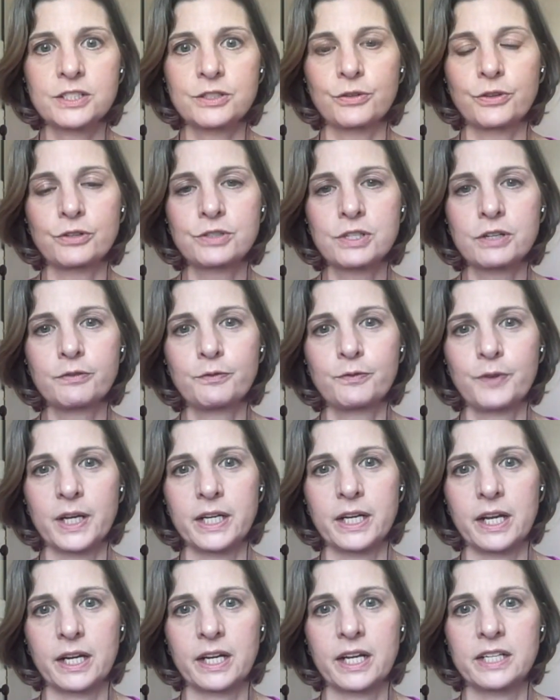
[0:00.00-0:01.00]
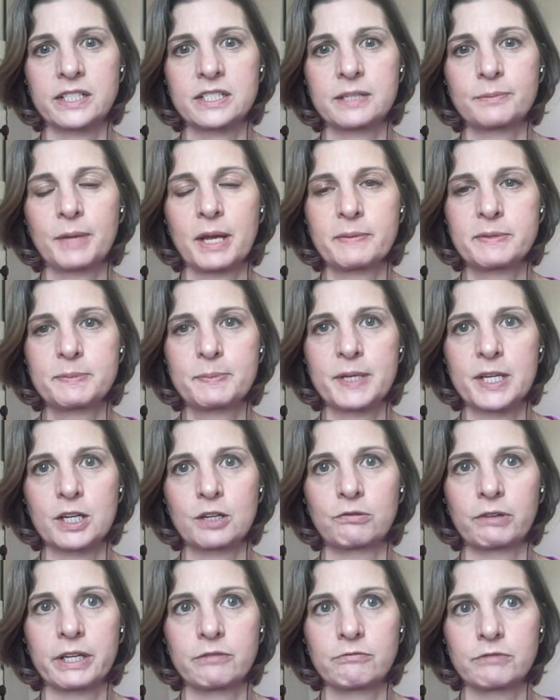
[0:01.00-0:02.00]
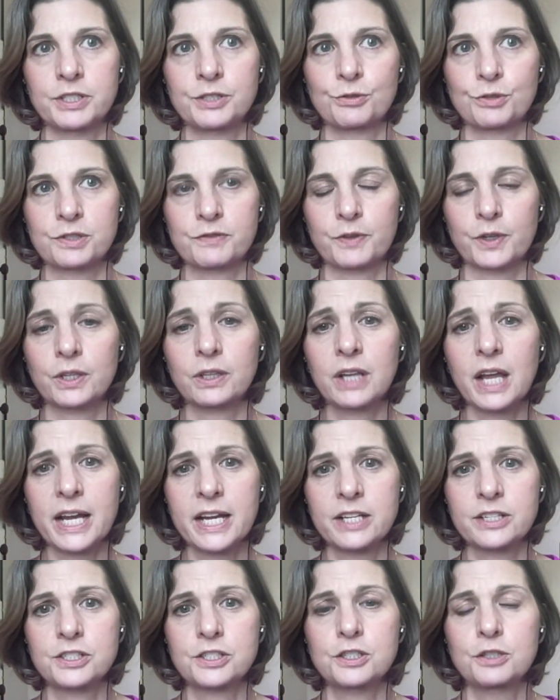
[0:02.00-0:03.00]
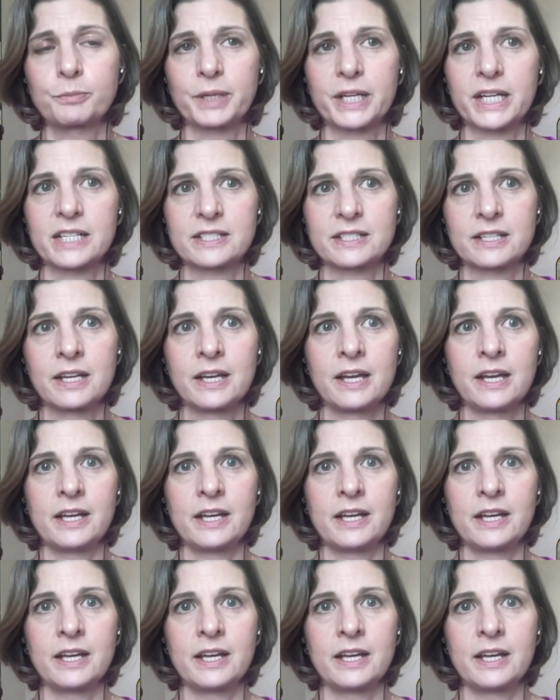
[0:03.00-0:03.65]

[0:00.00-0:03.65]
So those are fun and can sometimes be a great resource for clients too, because